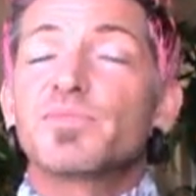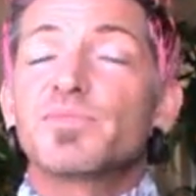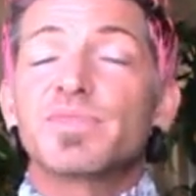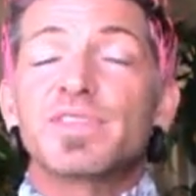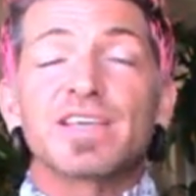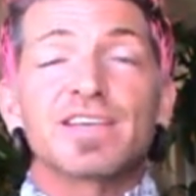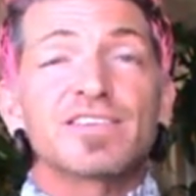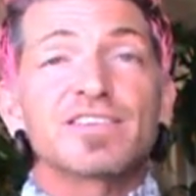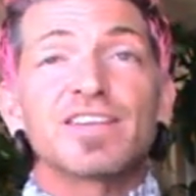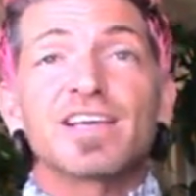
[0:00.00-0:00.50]

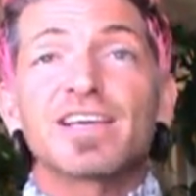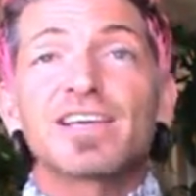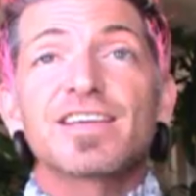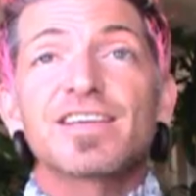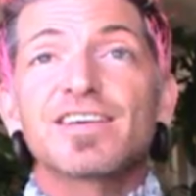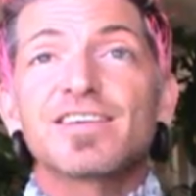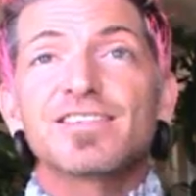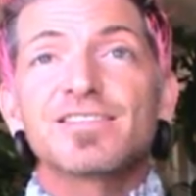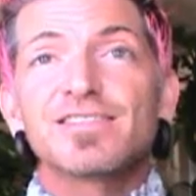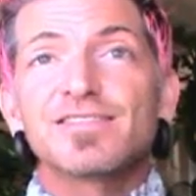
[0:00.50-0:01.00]
Things like
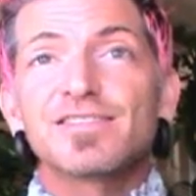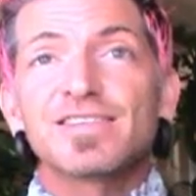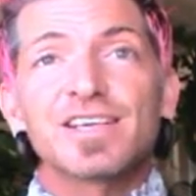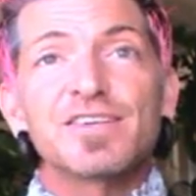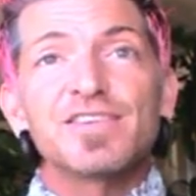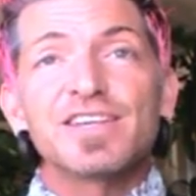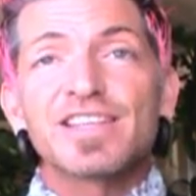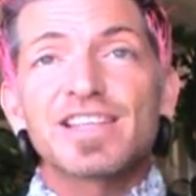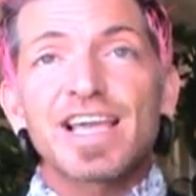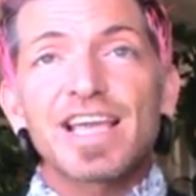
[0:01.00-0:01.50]

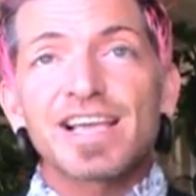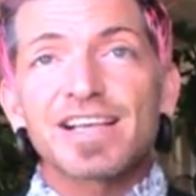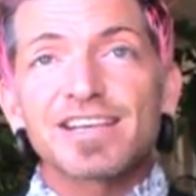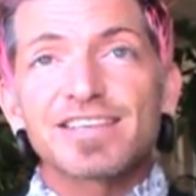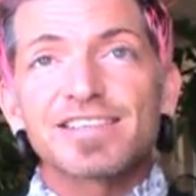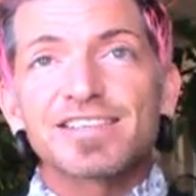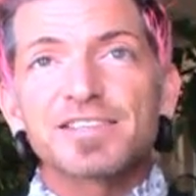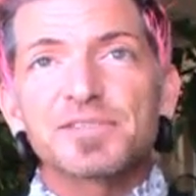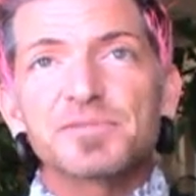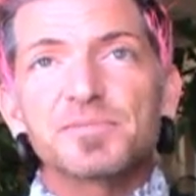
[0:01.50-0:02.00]
giving
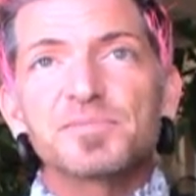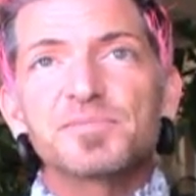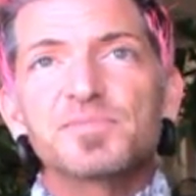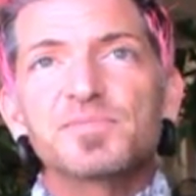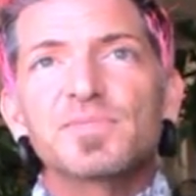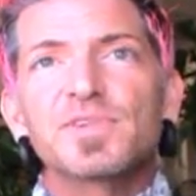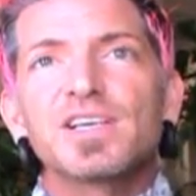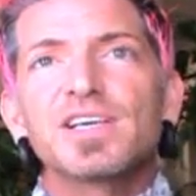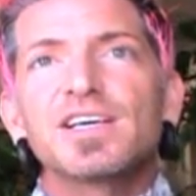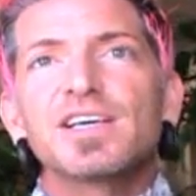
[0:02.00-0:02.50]
thanks,
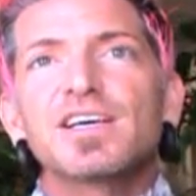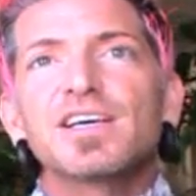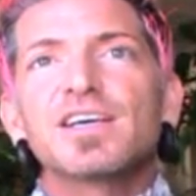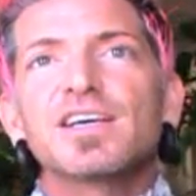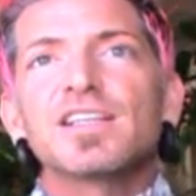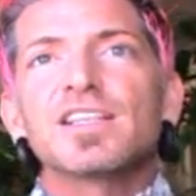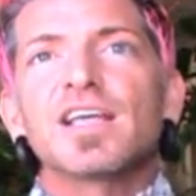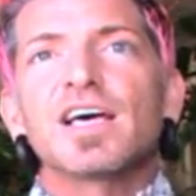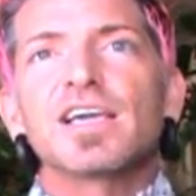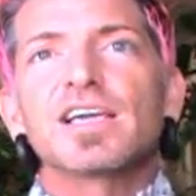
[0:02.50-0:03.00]

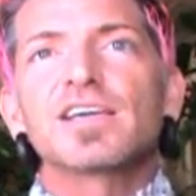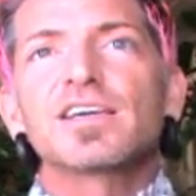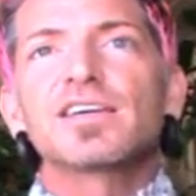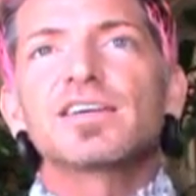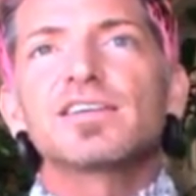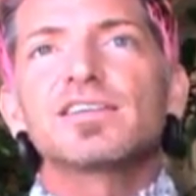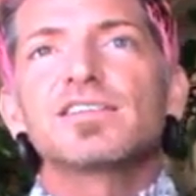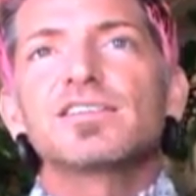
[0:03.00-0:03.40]
like